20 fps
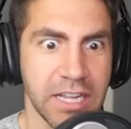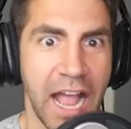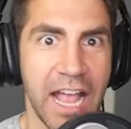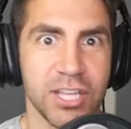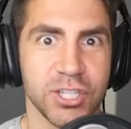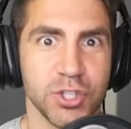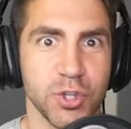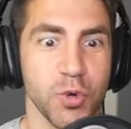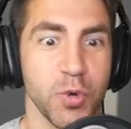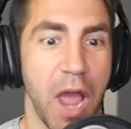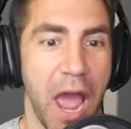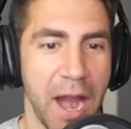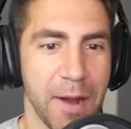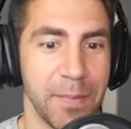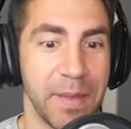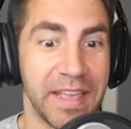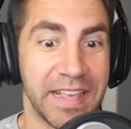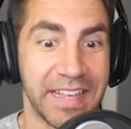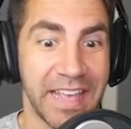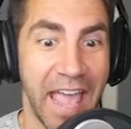Guys, you gotta
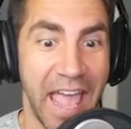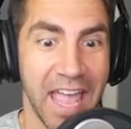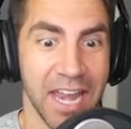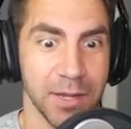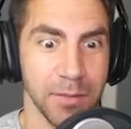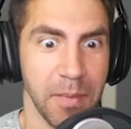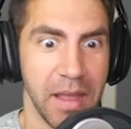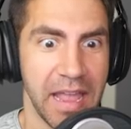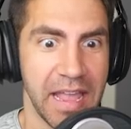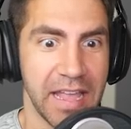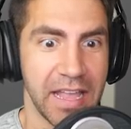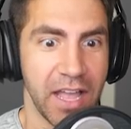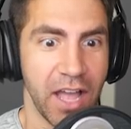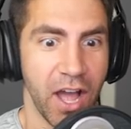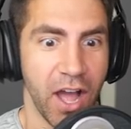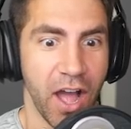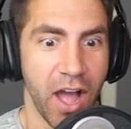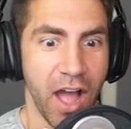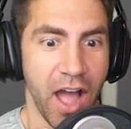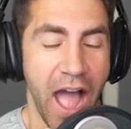be kidding me!
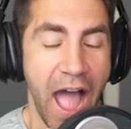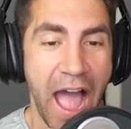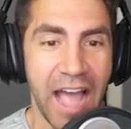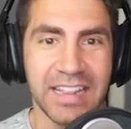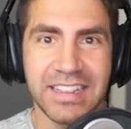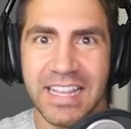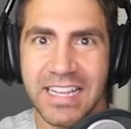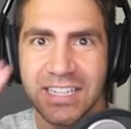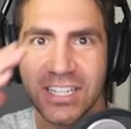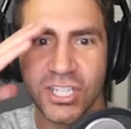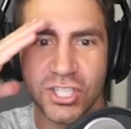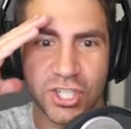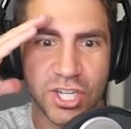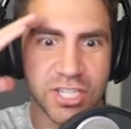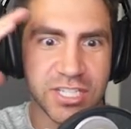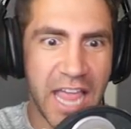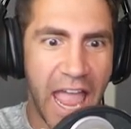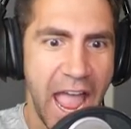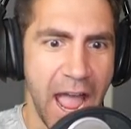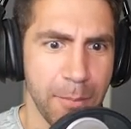I think this
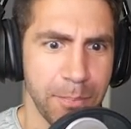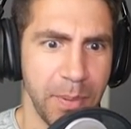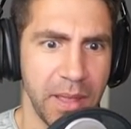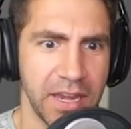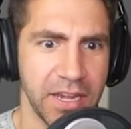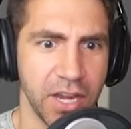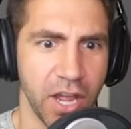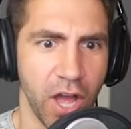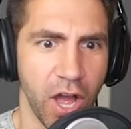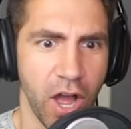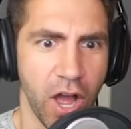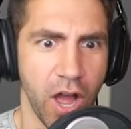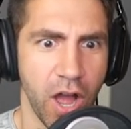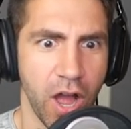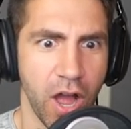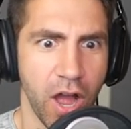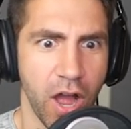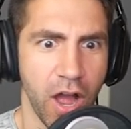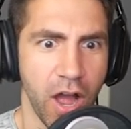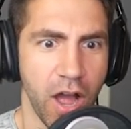just happened!
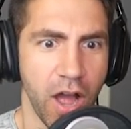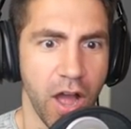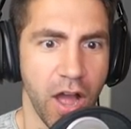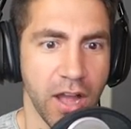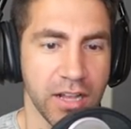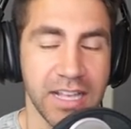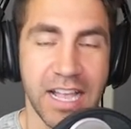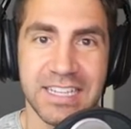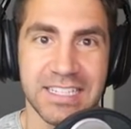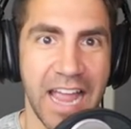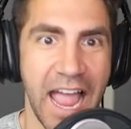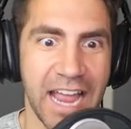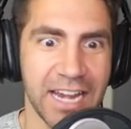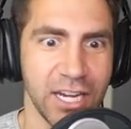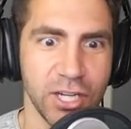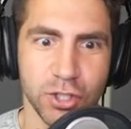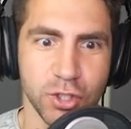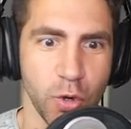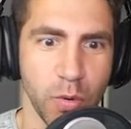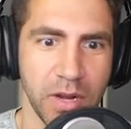Guys, I
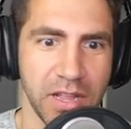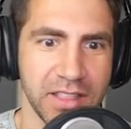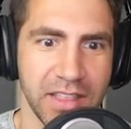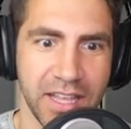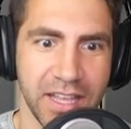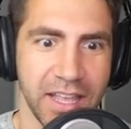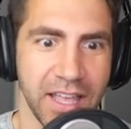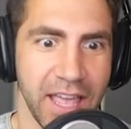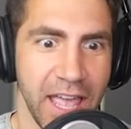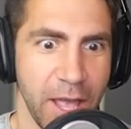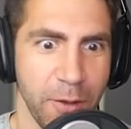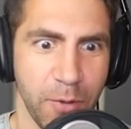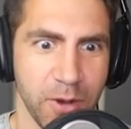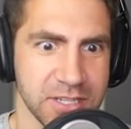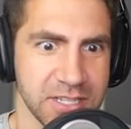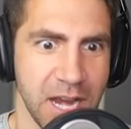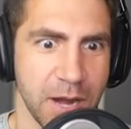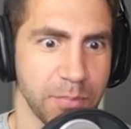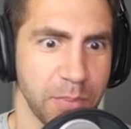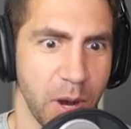didn't do anything. It
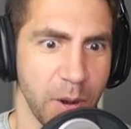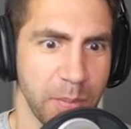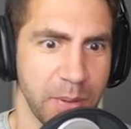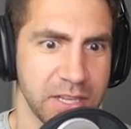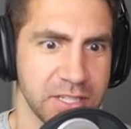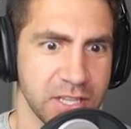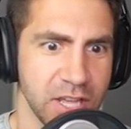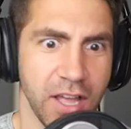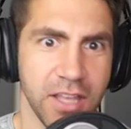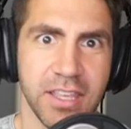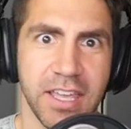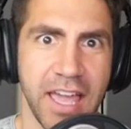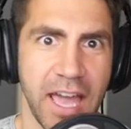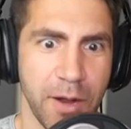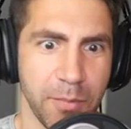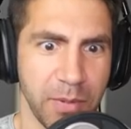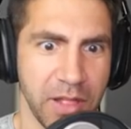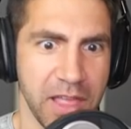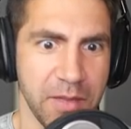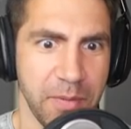wasn't on purpose. You
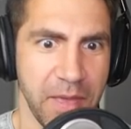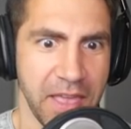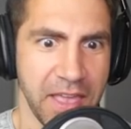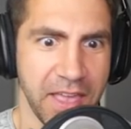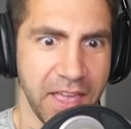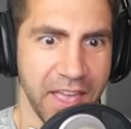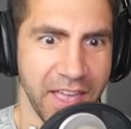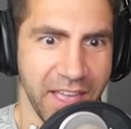gotta believe me.